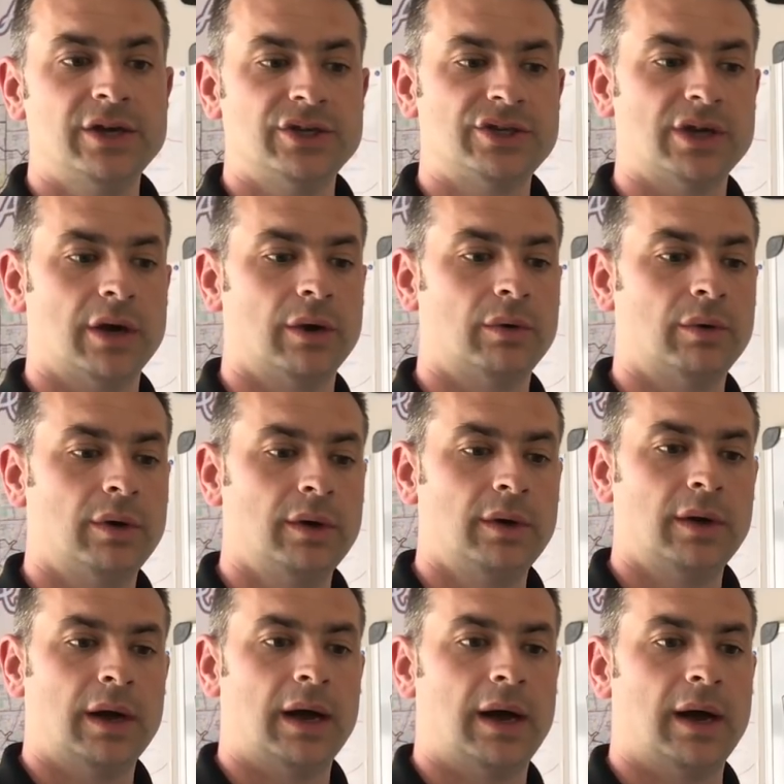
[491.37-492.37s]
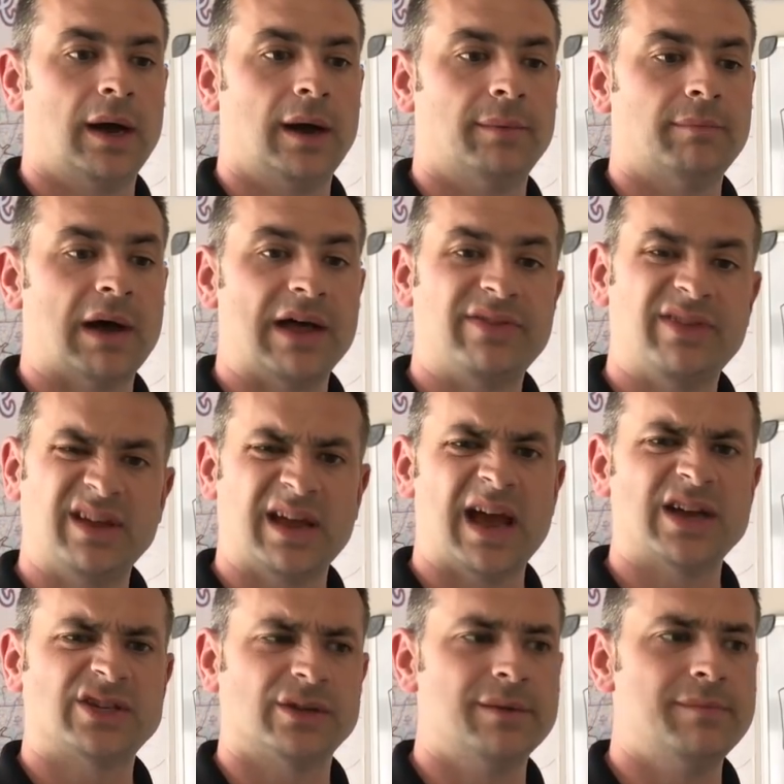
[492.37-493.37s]
So I think
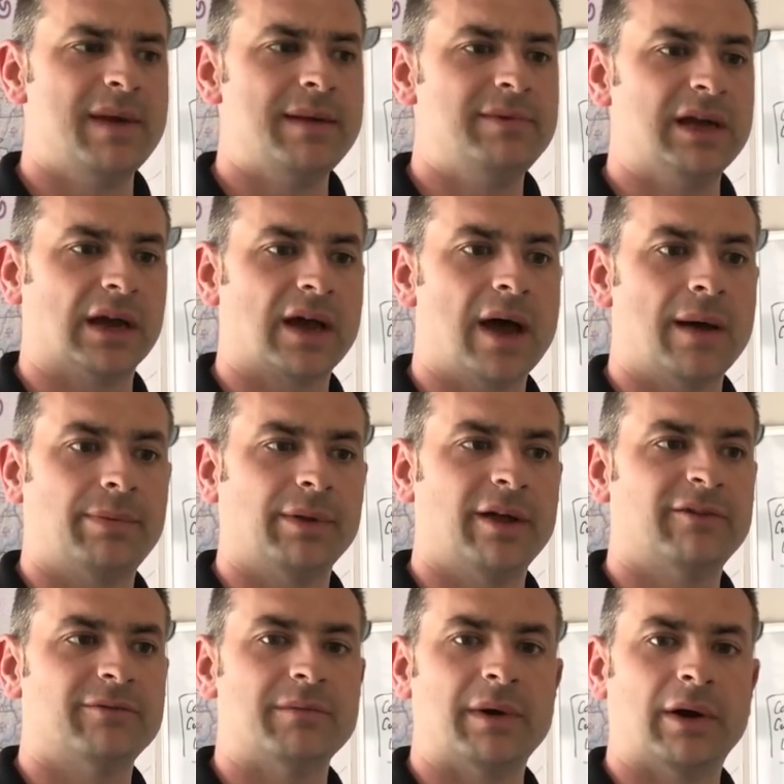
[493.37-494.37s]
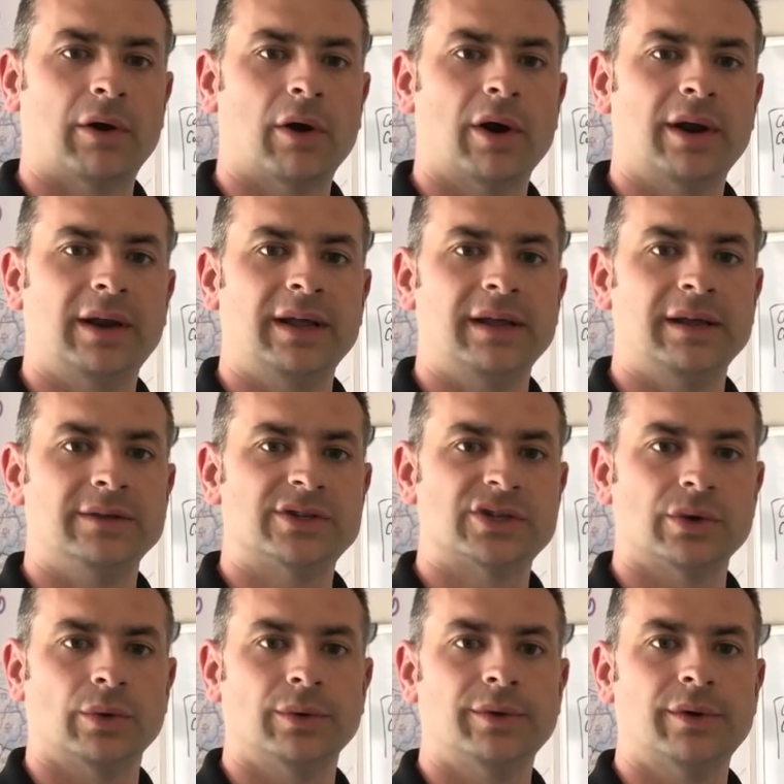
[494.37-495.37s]
actually maybe a couple of them had already
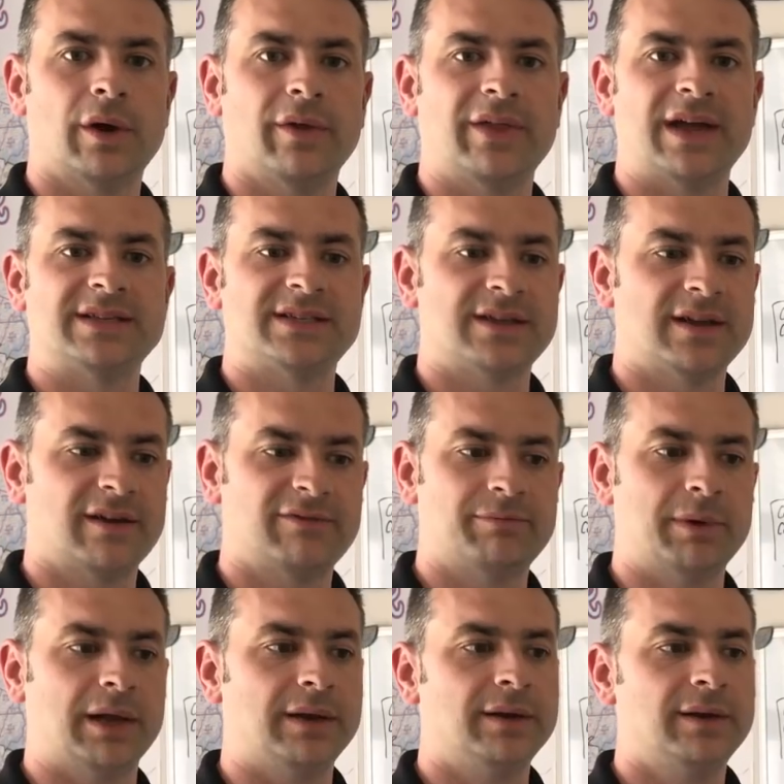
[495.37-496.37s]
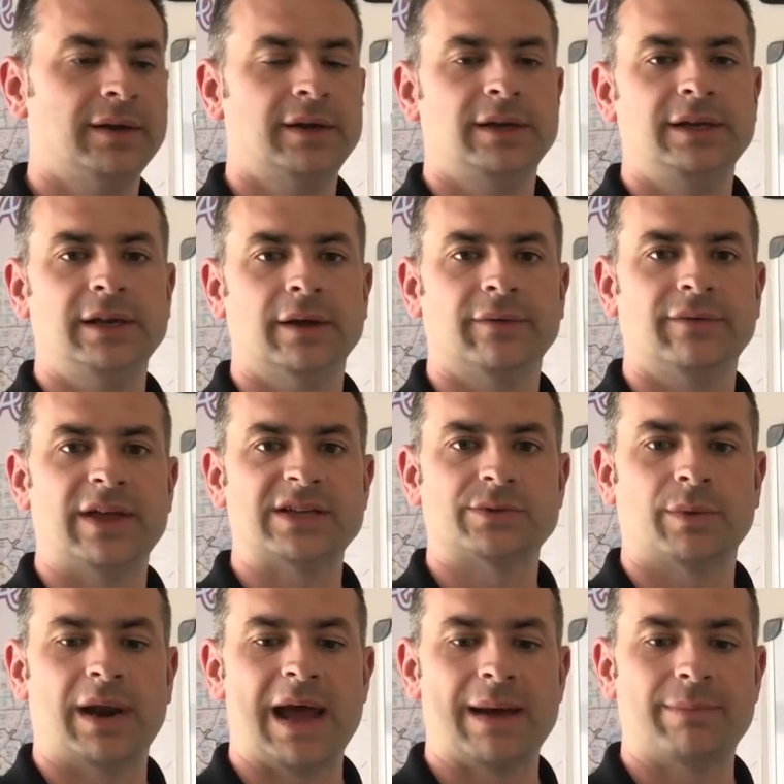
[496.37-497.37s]
sold and all that stuff, but
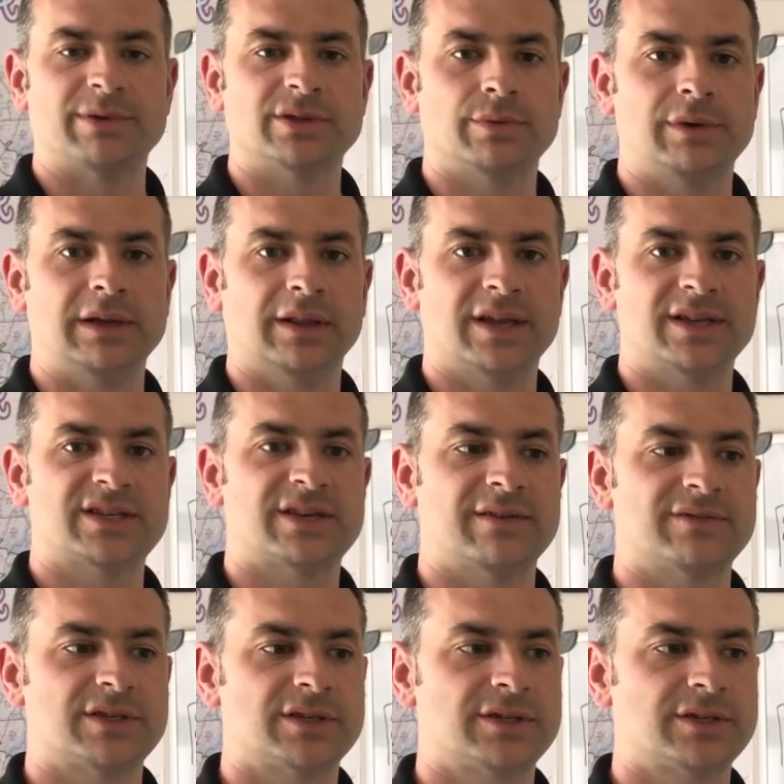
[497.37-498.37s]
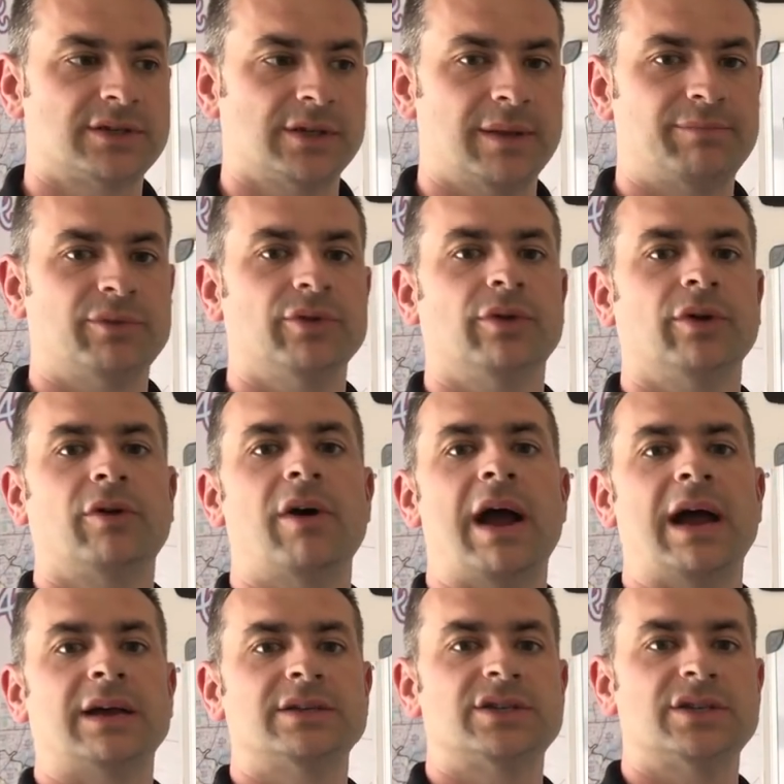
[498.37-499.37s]
that's what happens when you let stuff slip through the
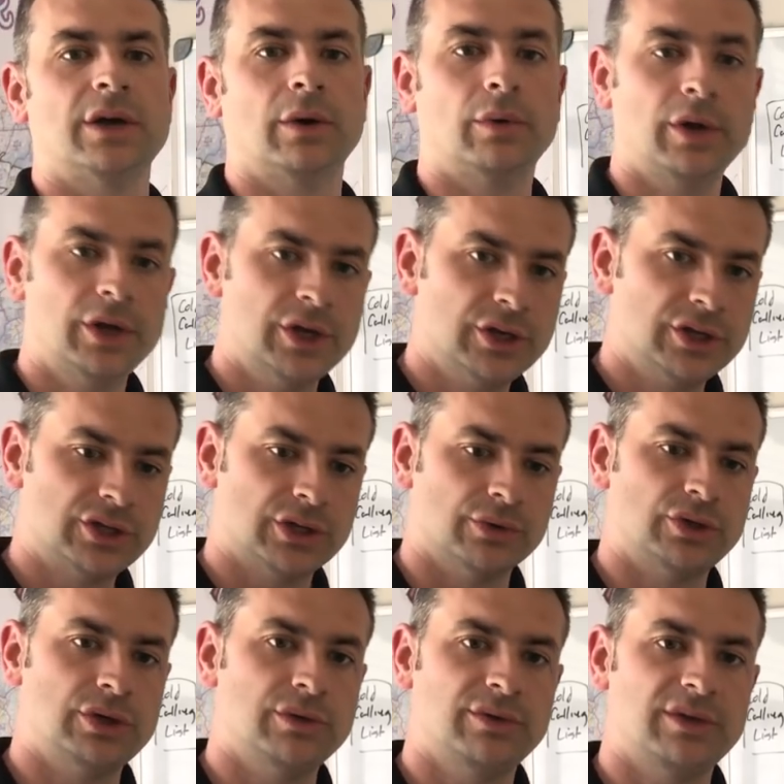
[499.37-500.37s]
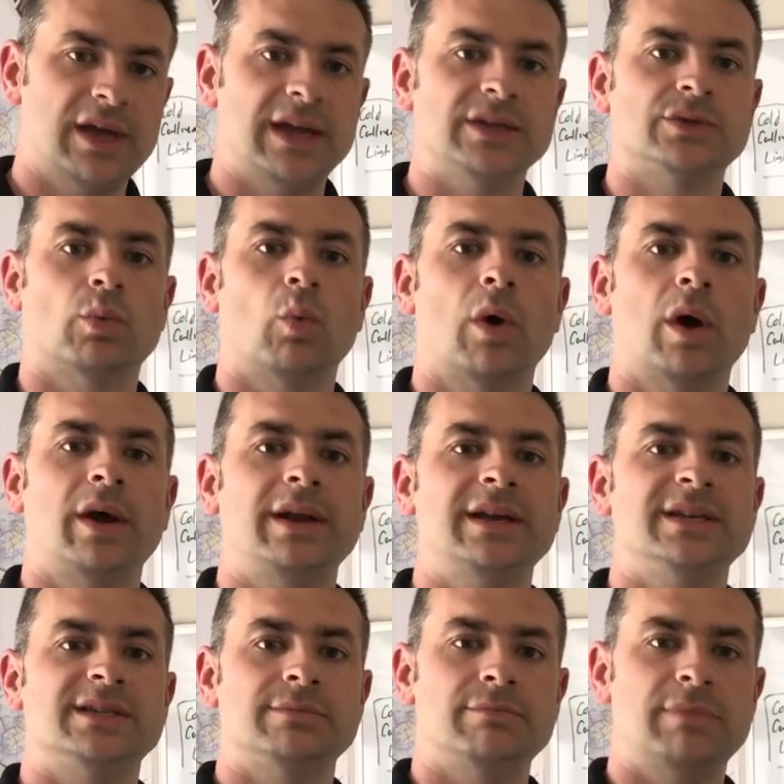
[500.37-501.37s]
cracks. So 2 things. One
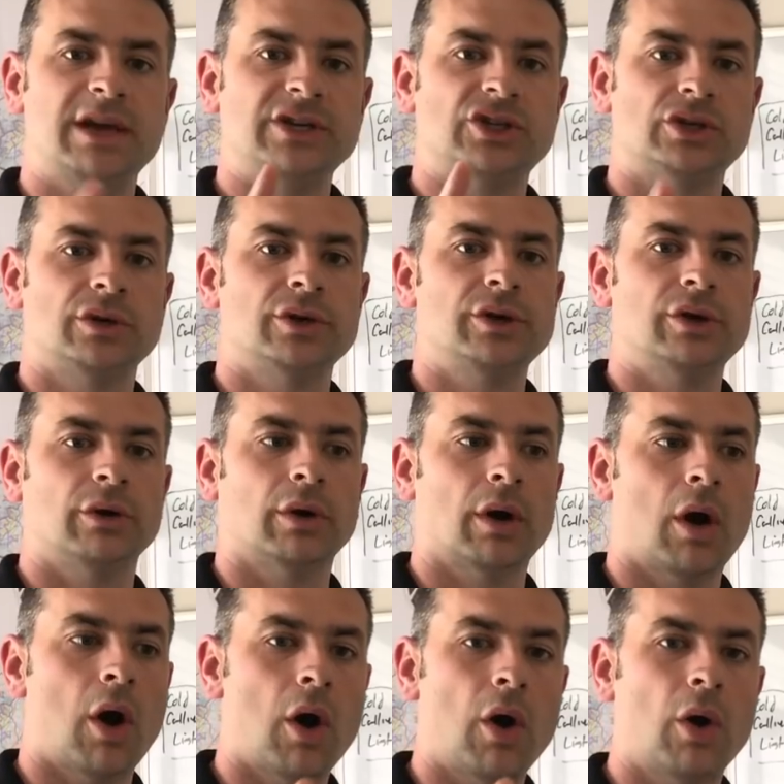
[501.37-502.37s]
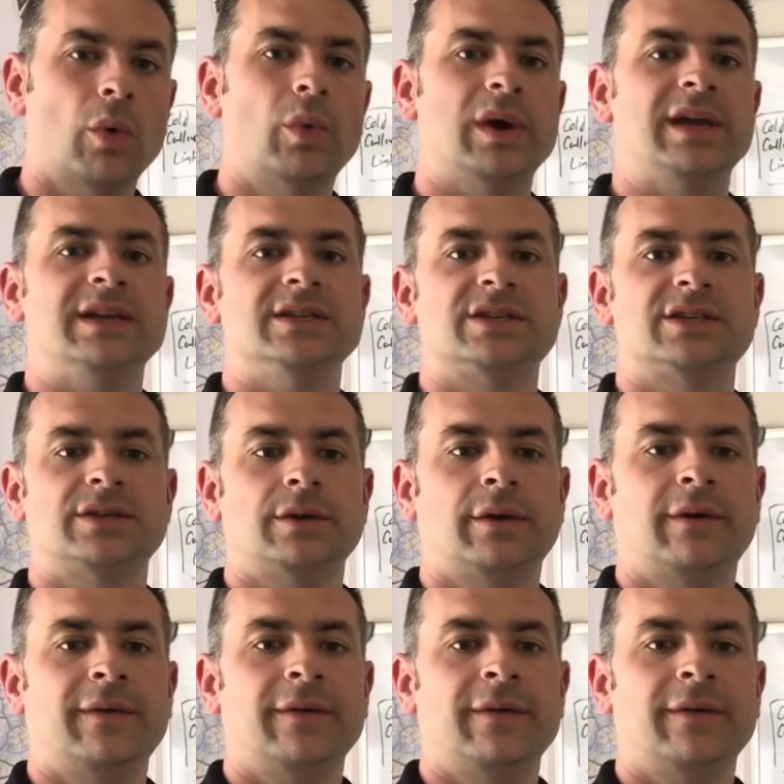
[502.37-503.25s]
is make sure you're always,